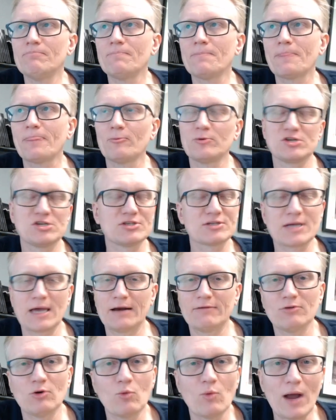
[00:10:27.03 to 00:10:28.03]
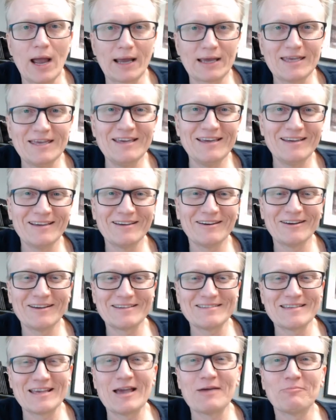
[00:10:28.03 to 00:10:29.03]
which is kind of a wacky
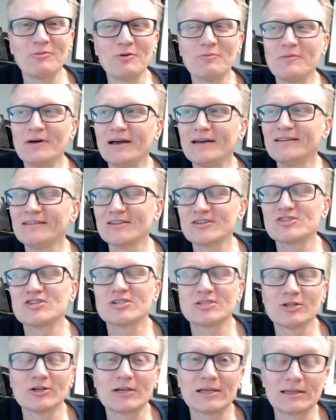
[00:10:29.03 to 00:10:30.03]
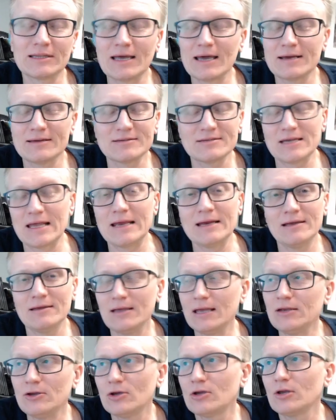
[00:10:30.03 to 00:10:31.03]
example, but let's just look at that as
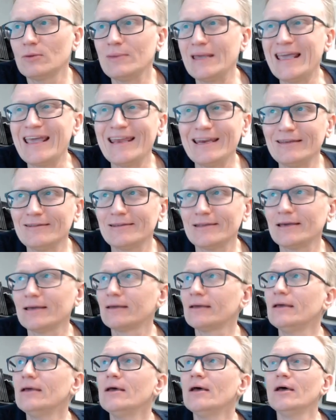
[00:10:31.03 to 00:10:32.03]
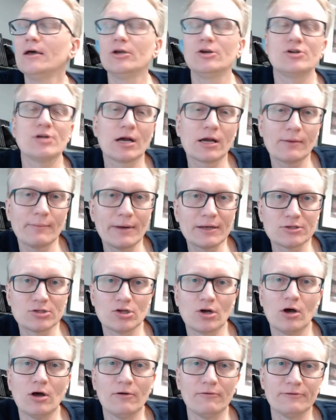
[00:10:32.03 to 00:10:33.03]
it could be anything. You're talking about
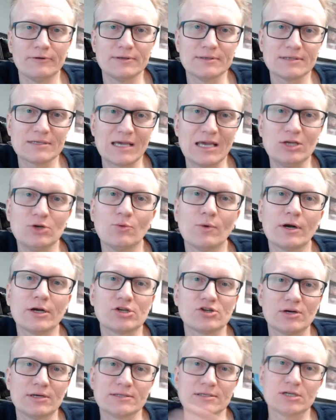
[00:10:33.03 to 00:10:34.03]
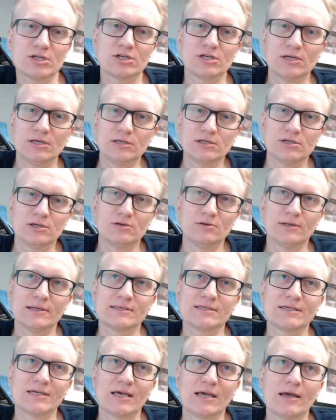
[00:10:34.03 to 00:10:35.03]
dolphins and you want to transition into,
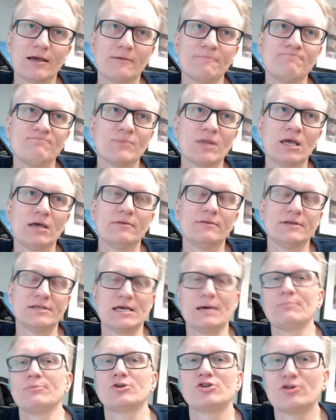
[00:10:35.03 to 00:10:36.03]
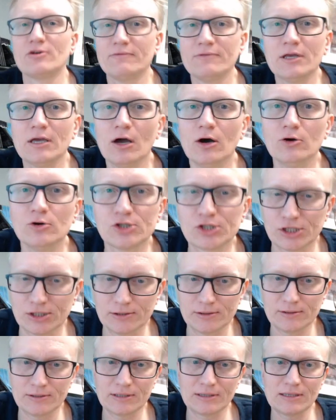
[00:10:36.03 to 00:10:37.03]
let's say, the temperature of the
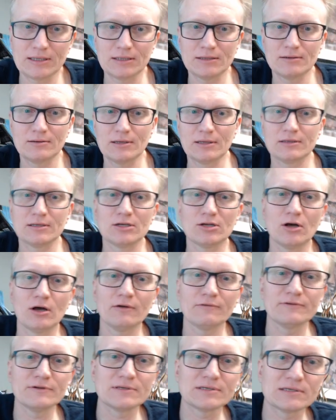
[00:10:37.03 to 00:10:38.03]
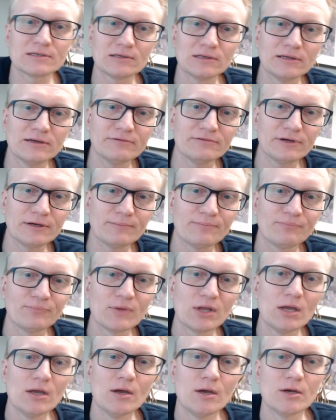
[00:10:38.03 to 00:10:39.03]
ocean that the dolphins live in.
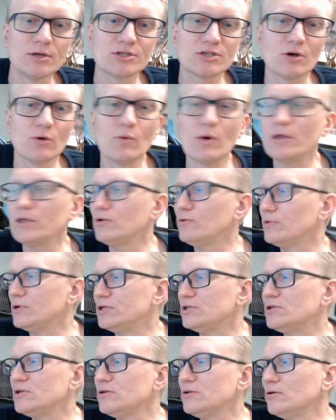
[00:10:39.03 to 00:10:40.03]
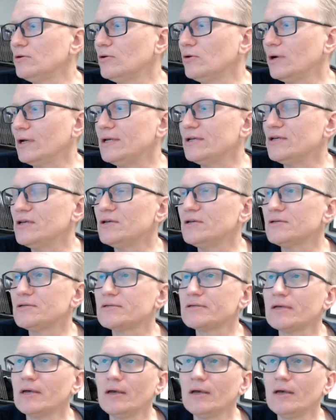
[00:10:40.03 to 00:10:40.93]
So what you would do is